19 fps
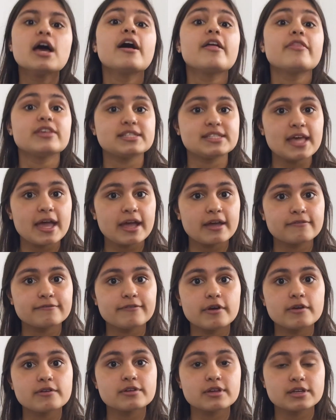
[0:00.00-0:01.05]
The second
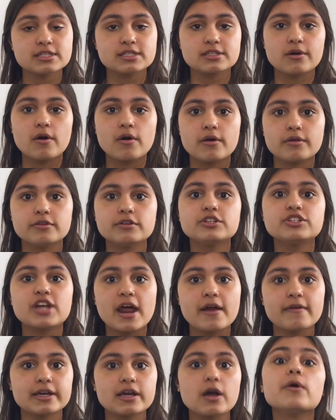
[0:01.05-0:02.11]
focused on
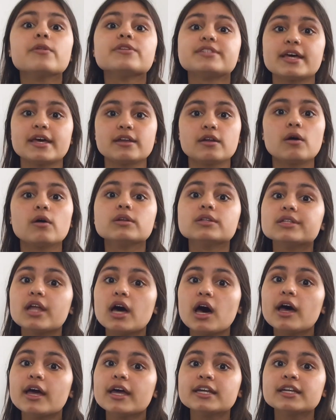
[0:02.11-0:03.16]
sharing content
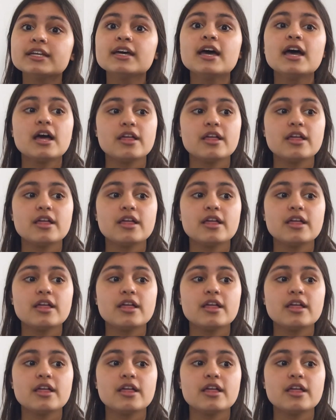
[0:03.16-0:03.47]
online,